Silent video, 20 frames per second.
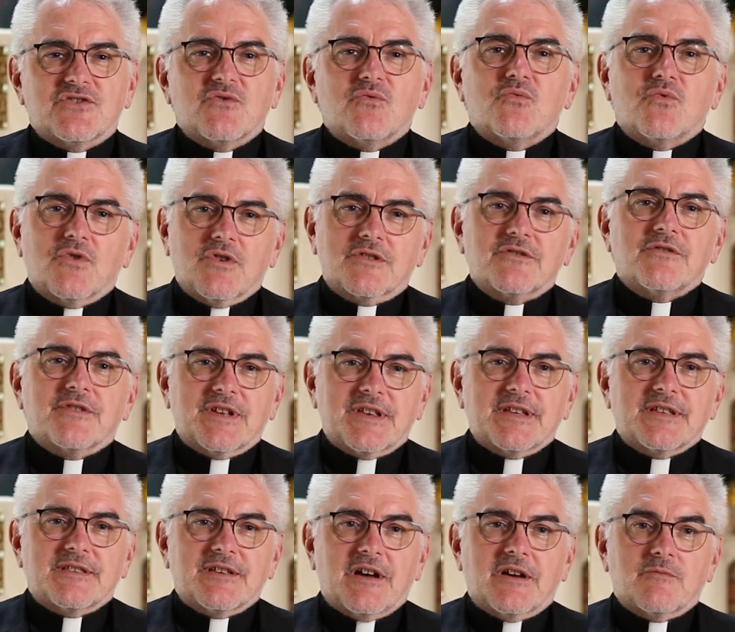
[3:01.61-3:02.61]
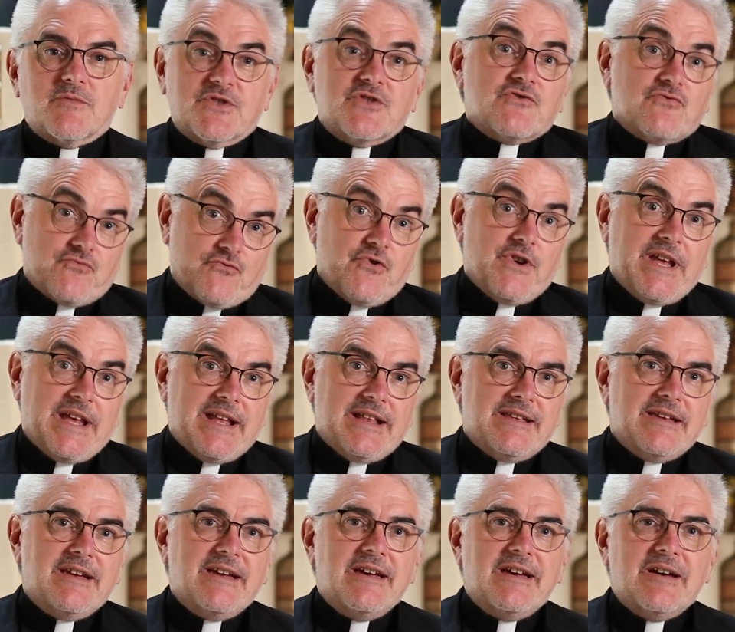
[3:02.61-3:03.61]
just the work they're getting done, which is
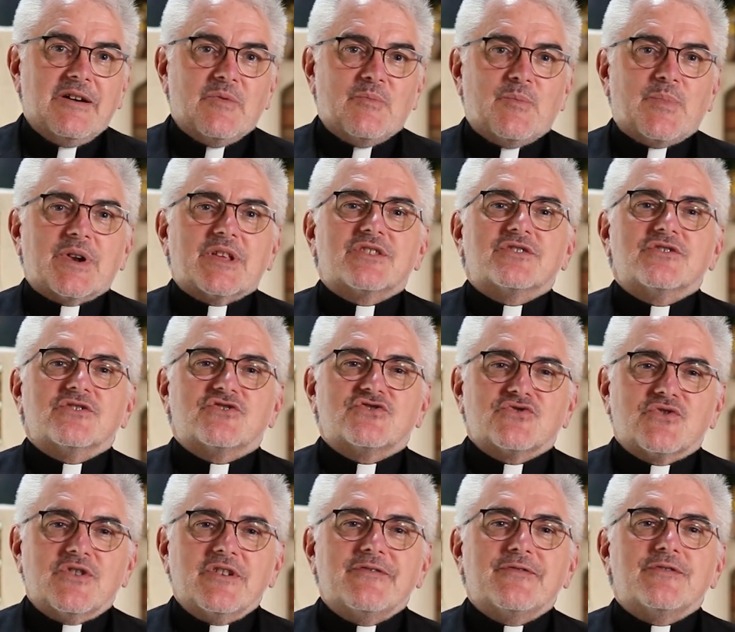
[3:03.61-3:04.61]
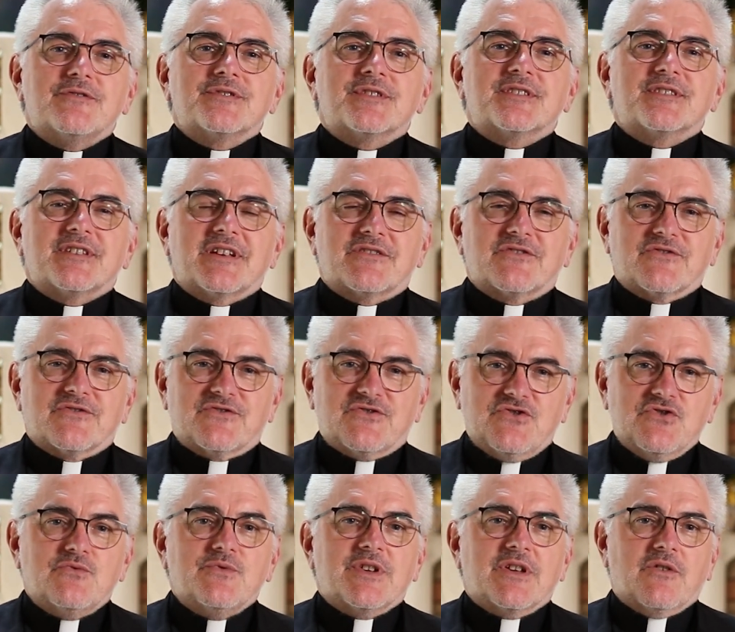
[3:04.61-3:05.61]
great, but it's the joyfulness that they're
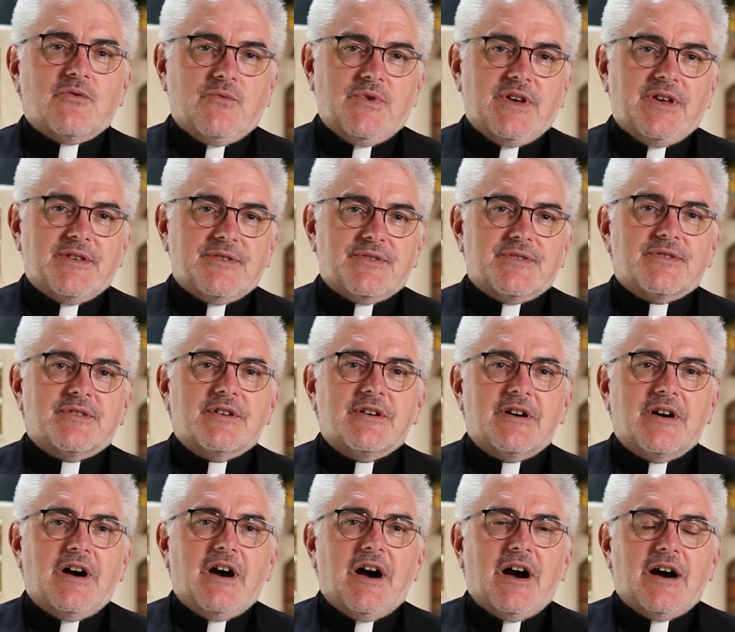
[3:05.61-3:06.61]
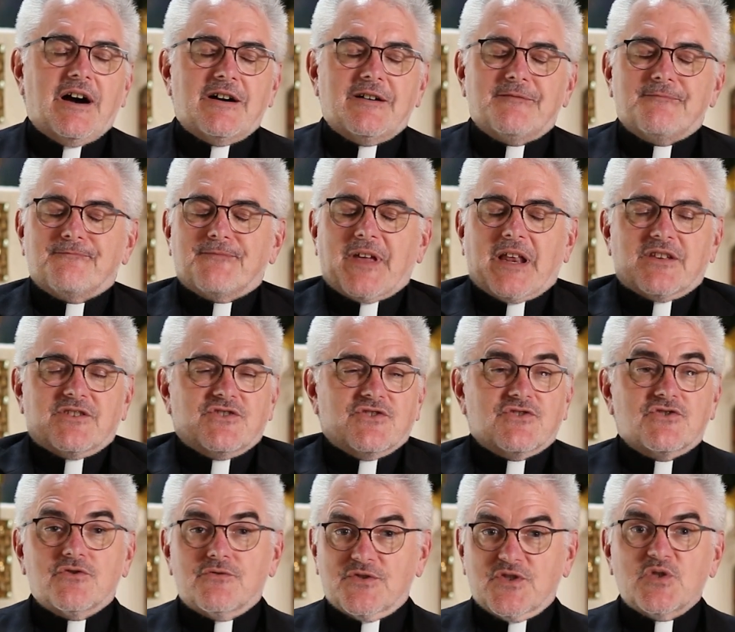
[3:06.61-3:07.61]
doing it with, that it's
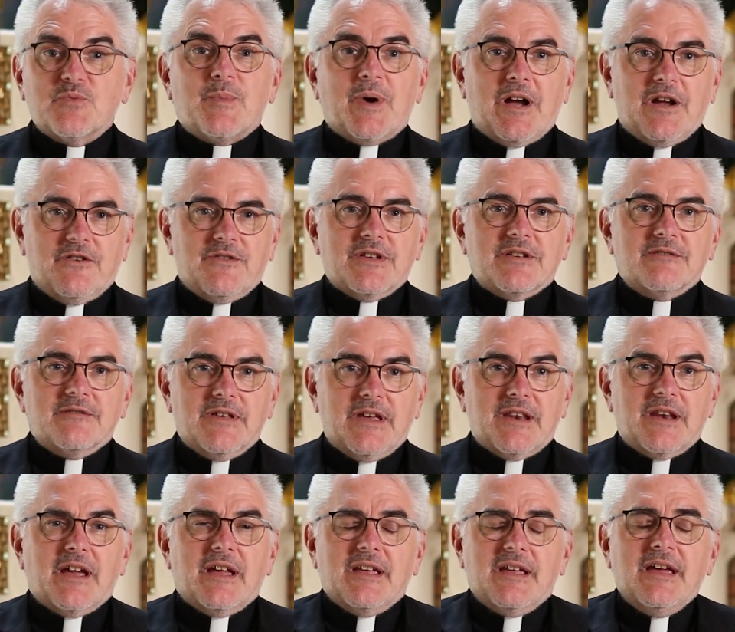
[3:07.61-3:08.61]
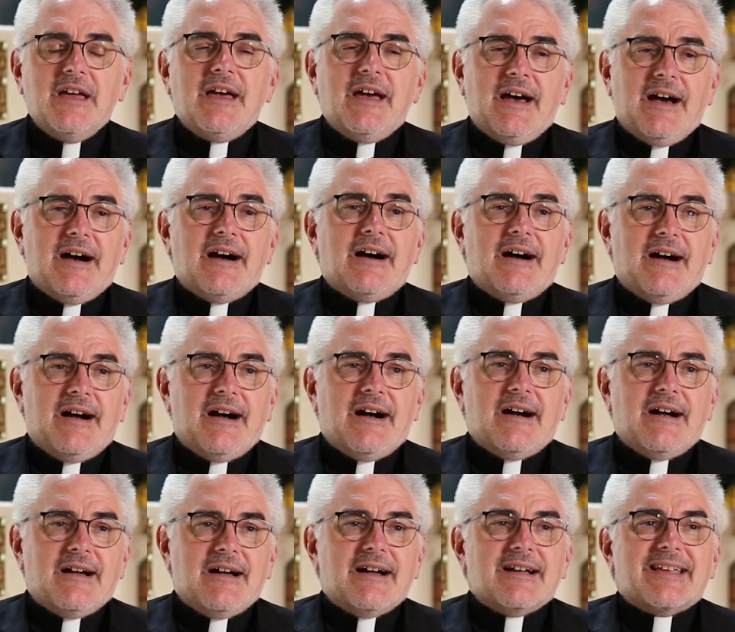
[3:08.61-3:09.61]
just so inspiring. And I
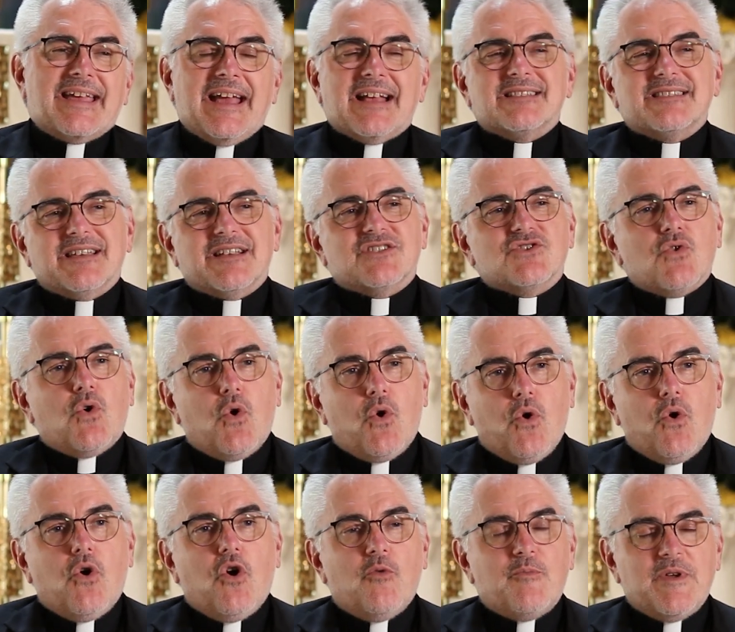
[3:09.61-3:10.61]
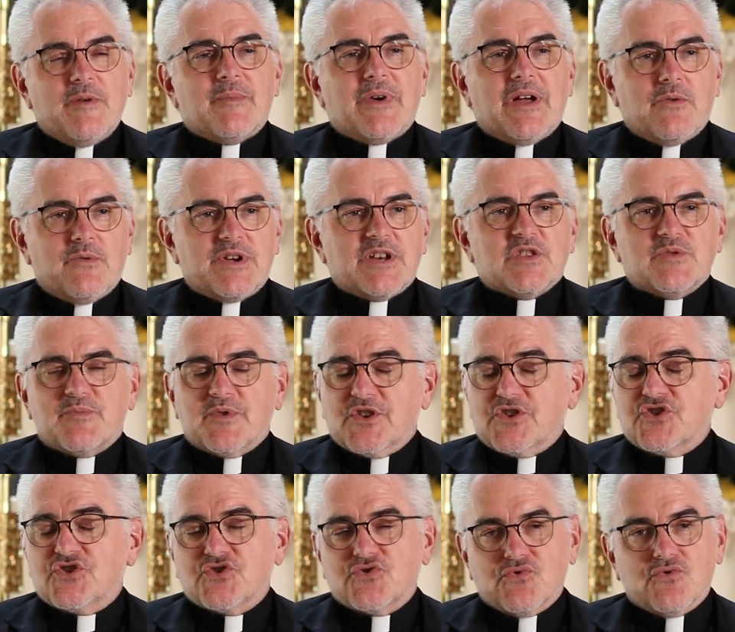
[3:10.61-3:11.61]
can't say it's all Be My Witness,
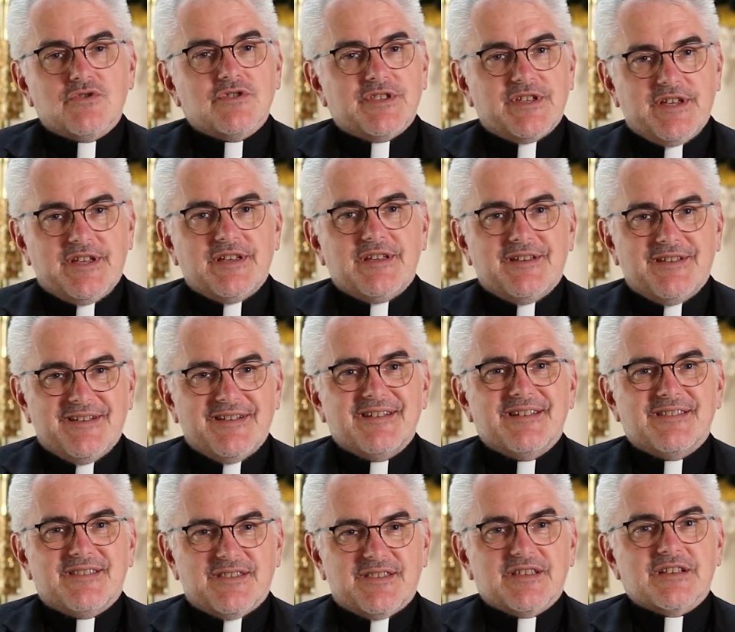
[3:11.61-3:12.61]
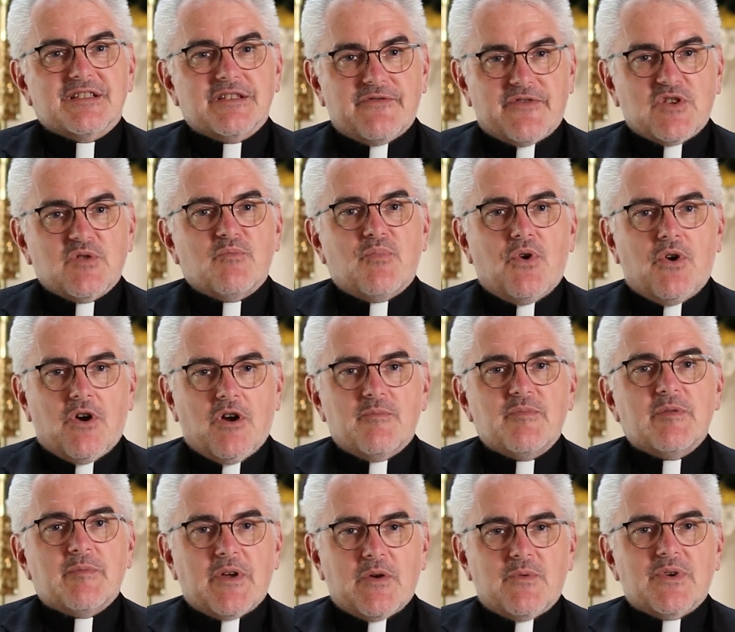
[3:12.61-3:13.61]
but it surely is a significant
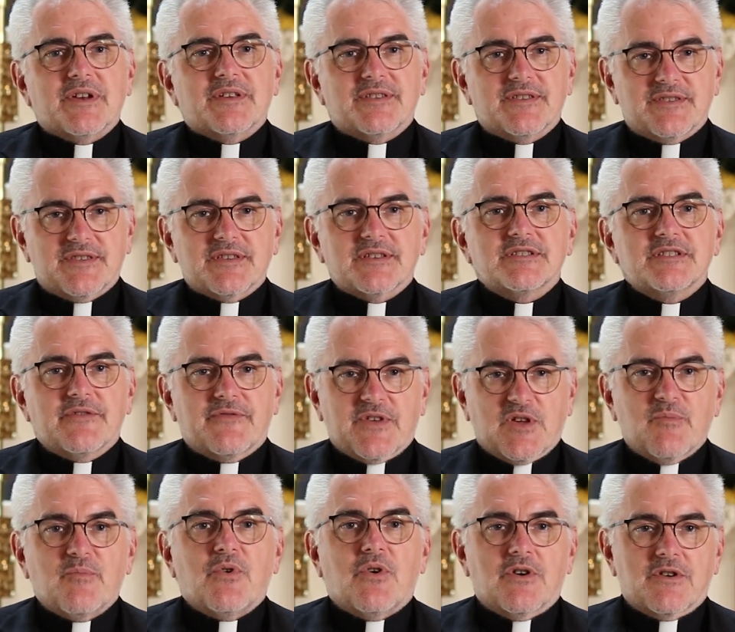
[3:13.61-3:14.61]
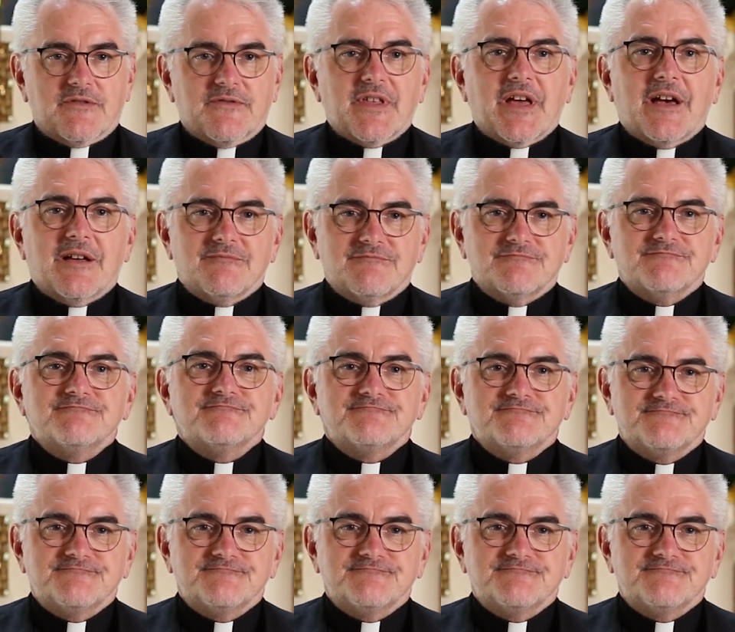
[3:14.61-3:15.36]
part. Be My Witness is a significant part of that.